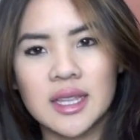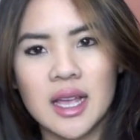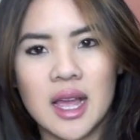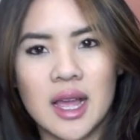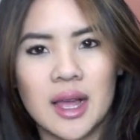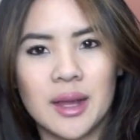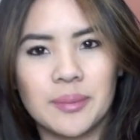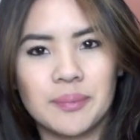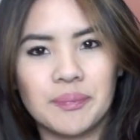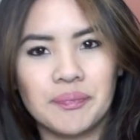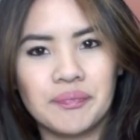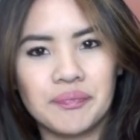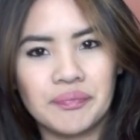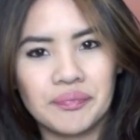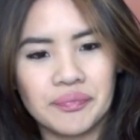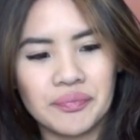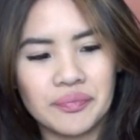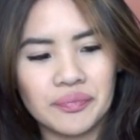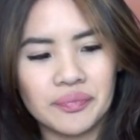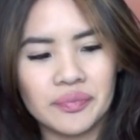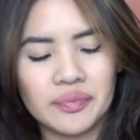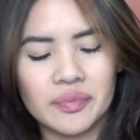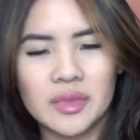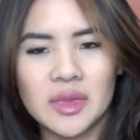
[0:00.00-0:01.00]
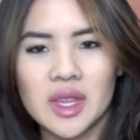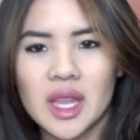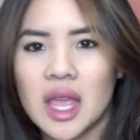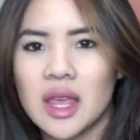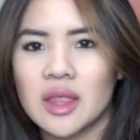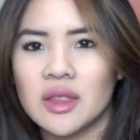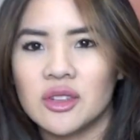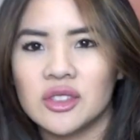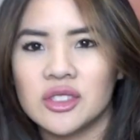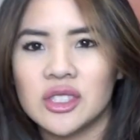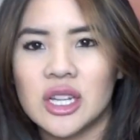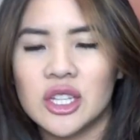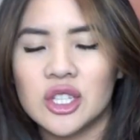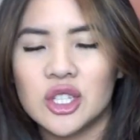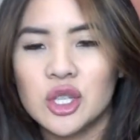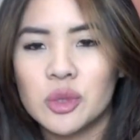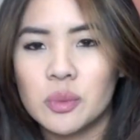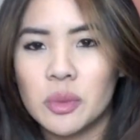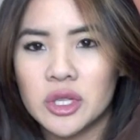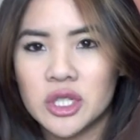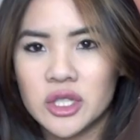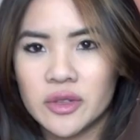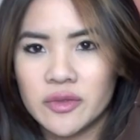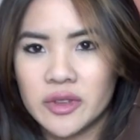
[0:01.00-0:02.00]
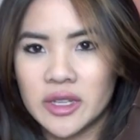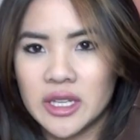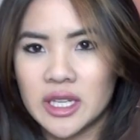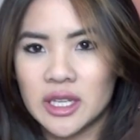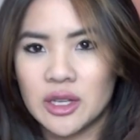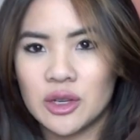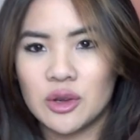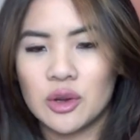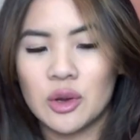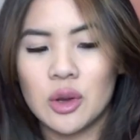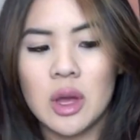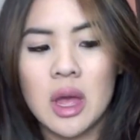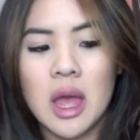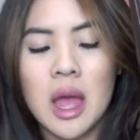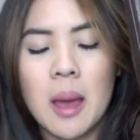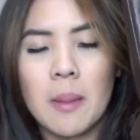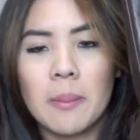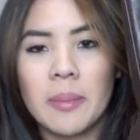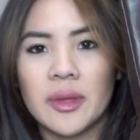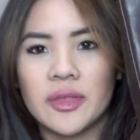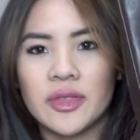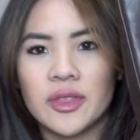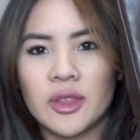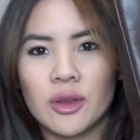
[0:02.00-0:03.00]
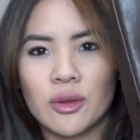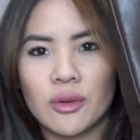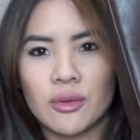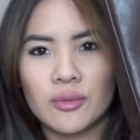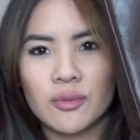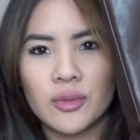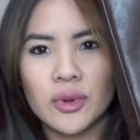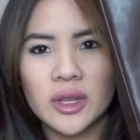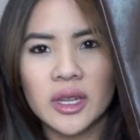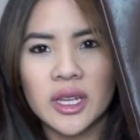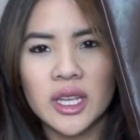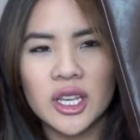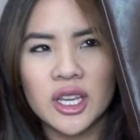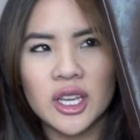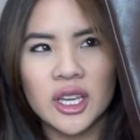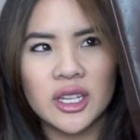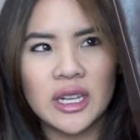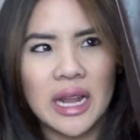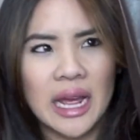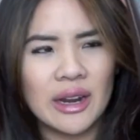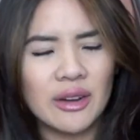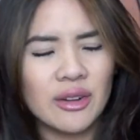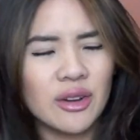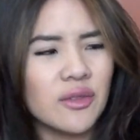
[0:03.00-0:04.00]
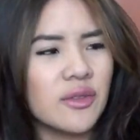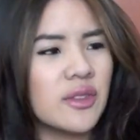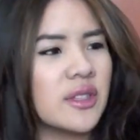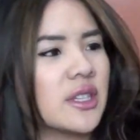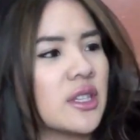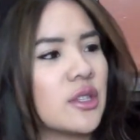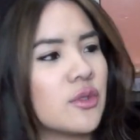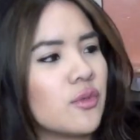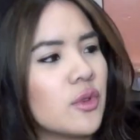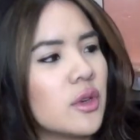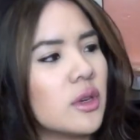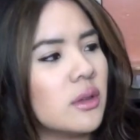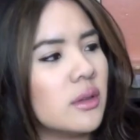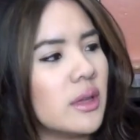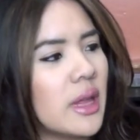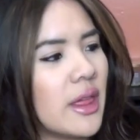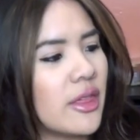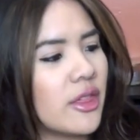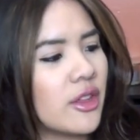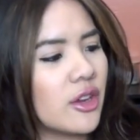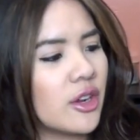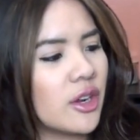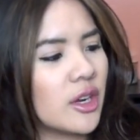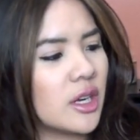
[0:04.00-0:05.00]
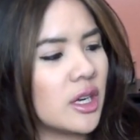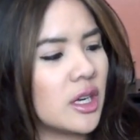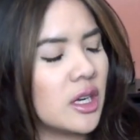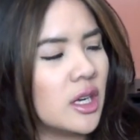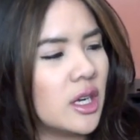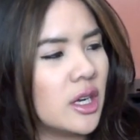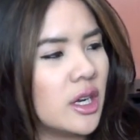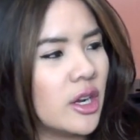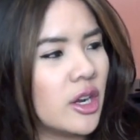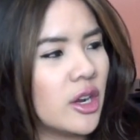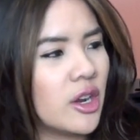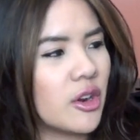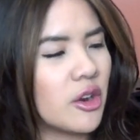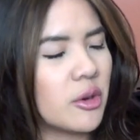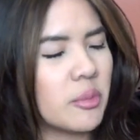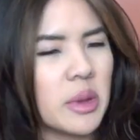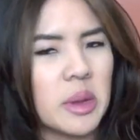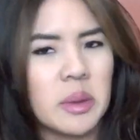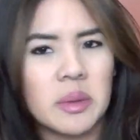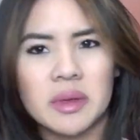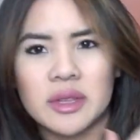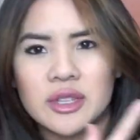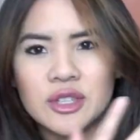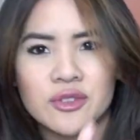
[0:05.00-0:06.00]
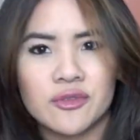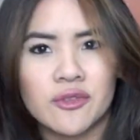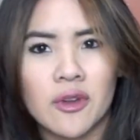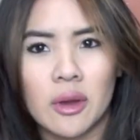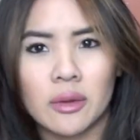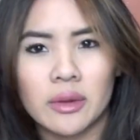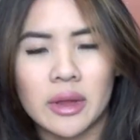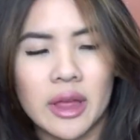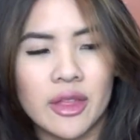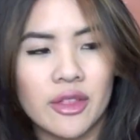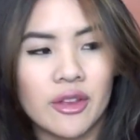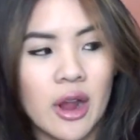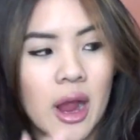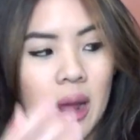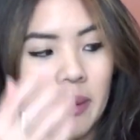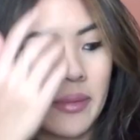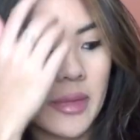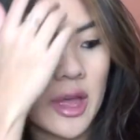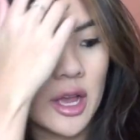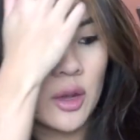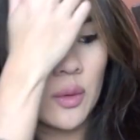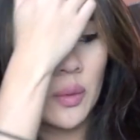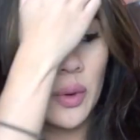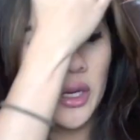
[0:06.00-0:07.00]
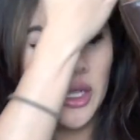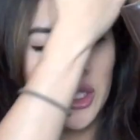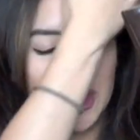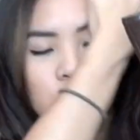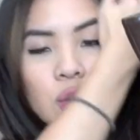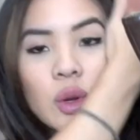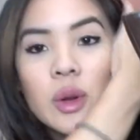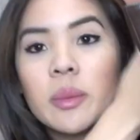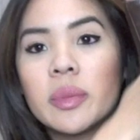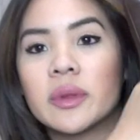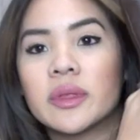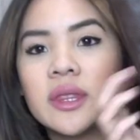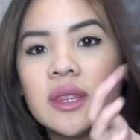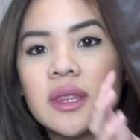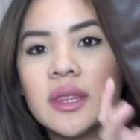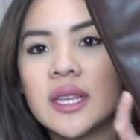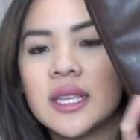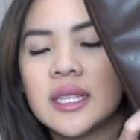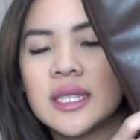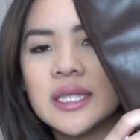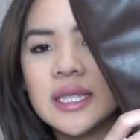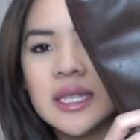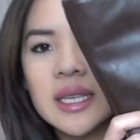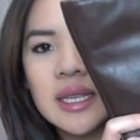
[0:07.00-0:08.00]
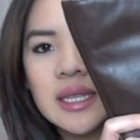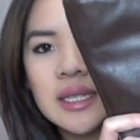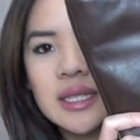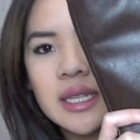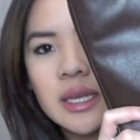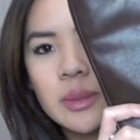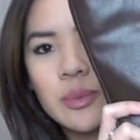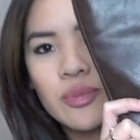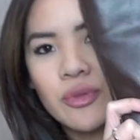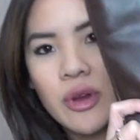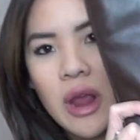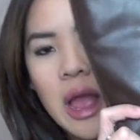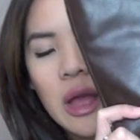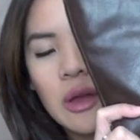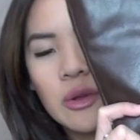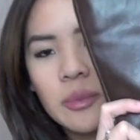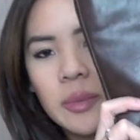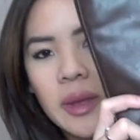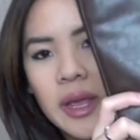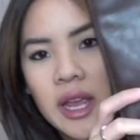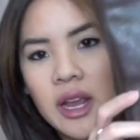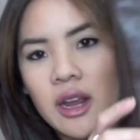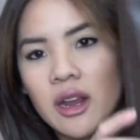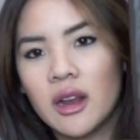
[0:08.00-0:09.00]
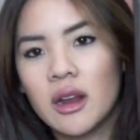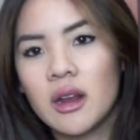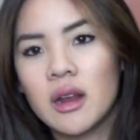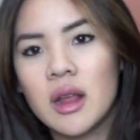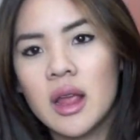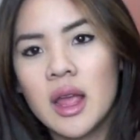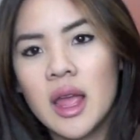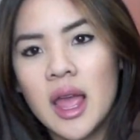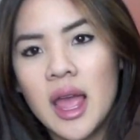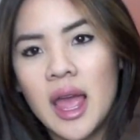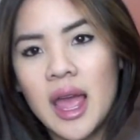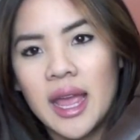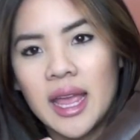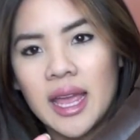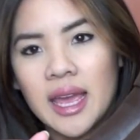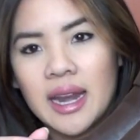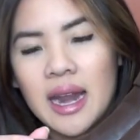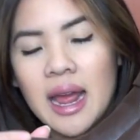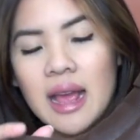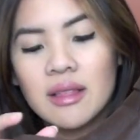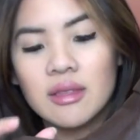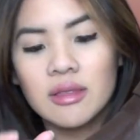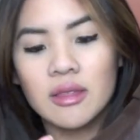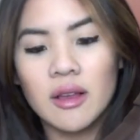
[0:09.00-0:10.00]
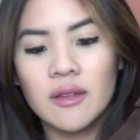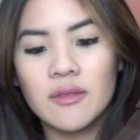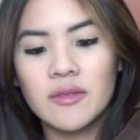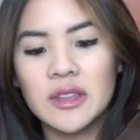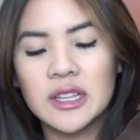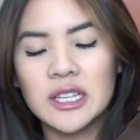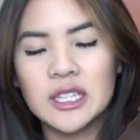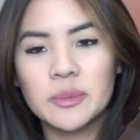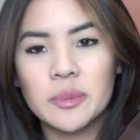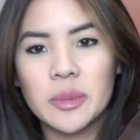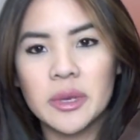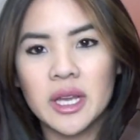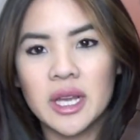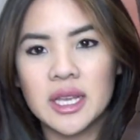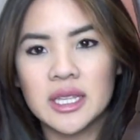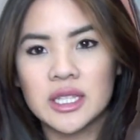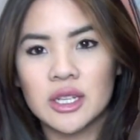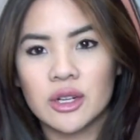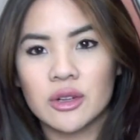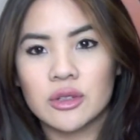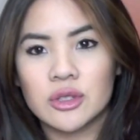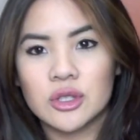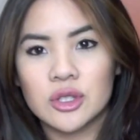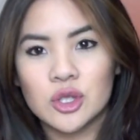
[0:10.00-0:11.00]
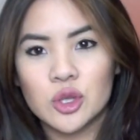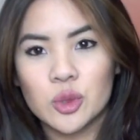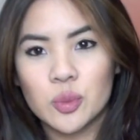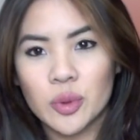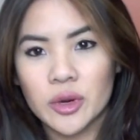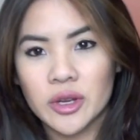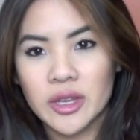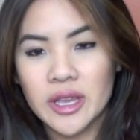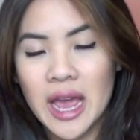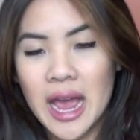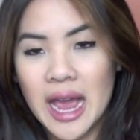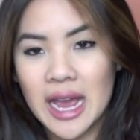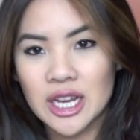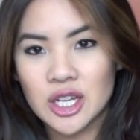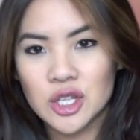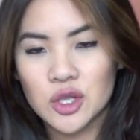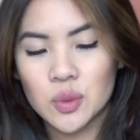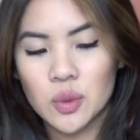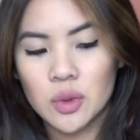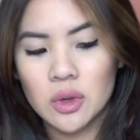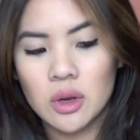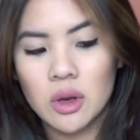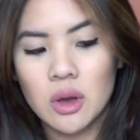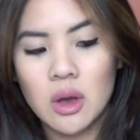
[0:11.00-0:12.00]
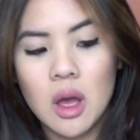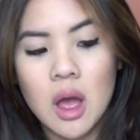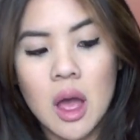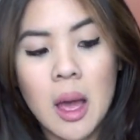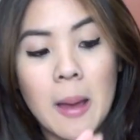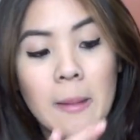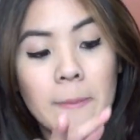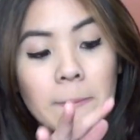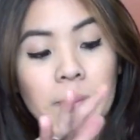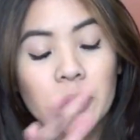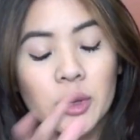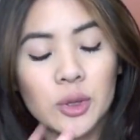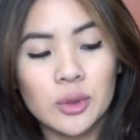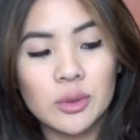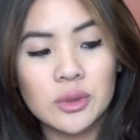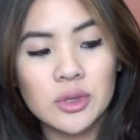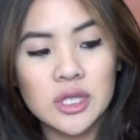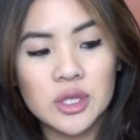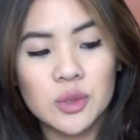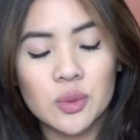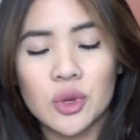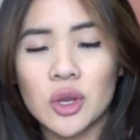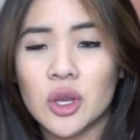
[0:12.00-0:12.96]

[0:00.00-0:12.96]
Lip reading: There's not too much of a heel, but they're really good. I don't know if this is real leather or maybe it's faux leather, I'm not quite sure, but this is the brown pair, and I love these because they're super casual boots.